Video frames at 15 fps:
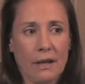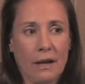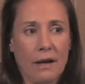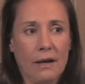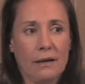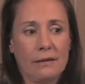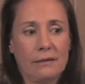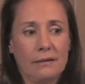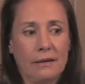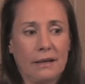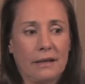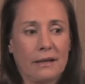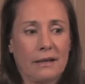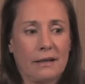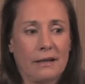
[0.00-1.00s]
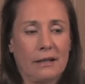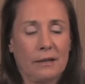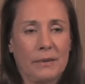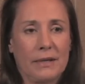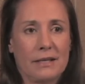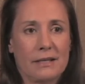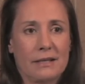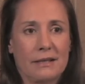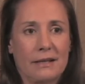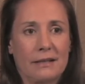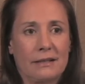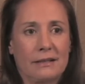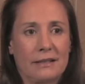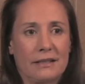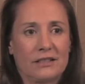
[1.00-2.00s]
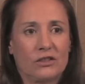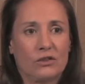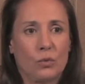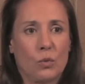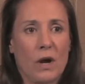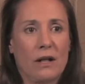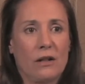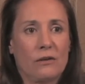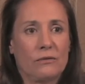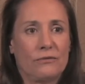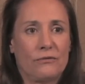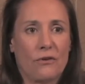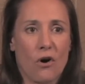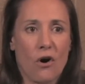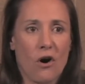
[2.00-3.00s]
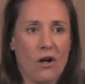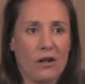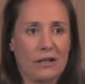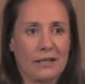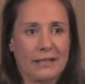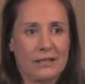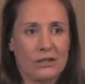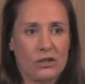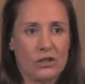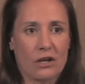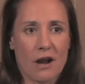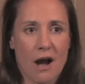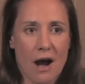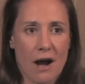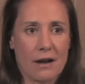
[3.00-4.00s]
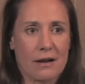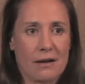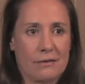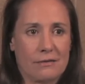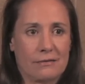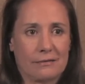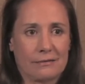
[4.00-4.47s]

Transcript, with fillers: uh, It'll be a, a, a swell fall in Chicago.